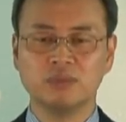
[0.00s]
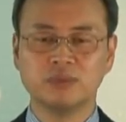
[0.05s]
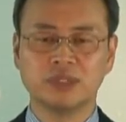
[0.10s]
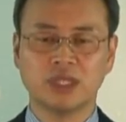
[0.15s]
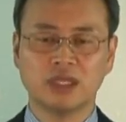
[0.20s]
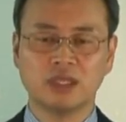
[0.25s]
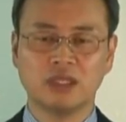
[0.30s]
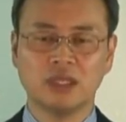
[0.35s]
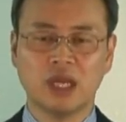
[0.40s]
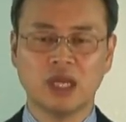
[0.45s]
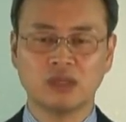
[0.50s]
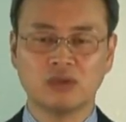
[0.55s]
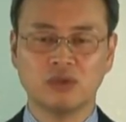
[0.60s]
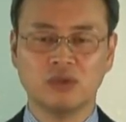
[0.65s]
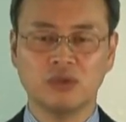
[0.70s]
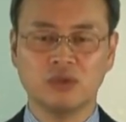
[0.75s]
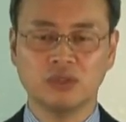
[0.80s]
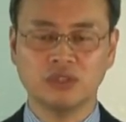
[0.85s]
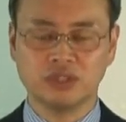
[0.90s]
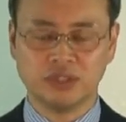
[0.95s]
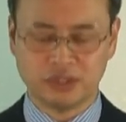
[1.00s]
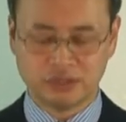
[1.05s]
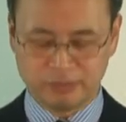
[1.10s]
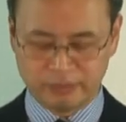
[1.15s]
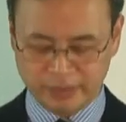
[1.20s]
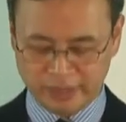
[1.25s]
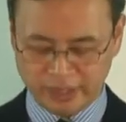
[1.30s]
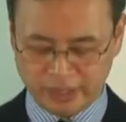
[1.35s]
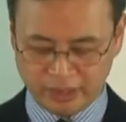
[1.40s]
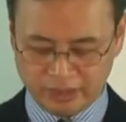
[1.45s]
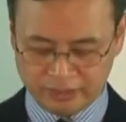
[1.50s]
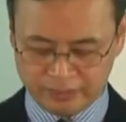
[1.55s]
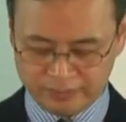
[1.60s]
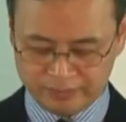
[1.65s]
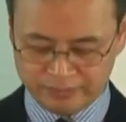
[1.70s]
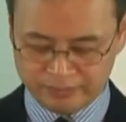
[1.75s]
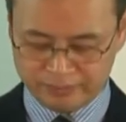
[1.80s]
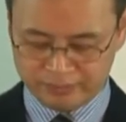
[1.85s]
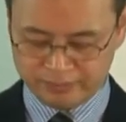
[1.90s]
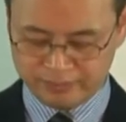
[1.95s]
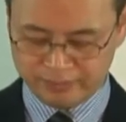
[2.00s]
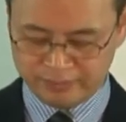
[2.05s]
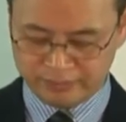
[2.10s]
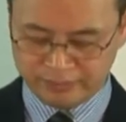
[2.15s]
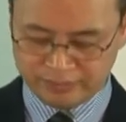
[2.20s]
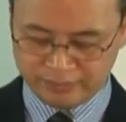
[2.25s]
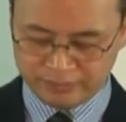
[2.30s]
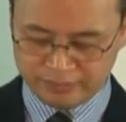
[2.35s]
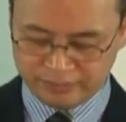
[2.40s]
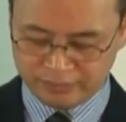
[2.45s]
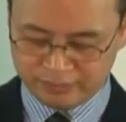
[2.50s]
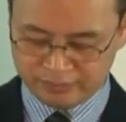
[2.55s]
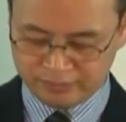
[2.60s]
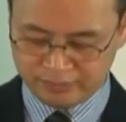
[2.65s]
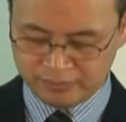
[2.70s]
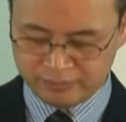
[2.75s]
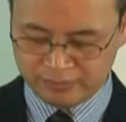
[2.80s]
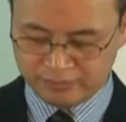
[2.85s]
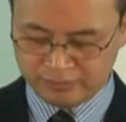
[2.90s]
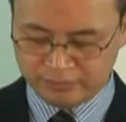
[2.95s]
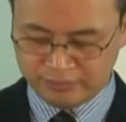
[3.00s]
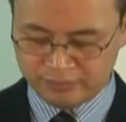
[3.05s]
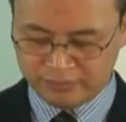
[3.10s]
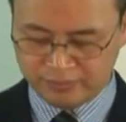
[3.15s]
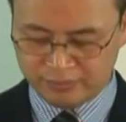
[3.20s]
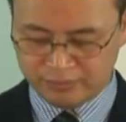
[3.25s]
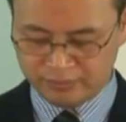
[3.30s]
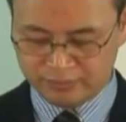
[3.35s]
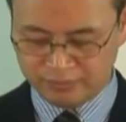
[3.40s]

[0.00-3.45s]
the love you had at first."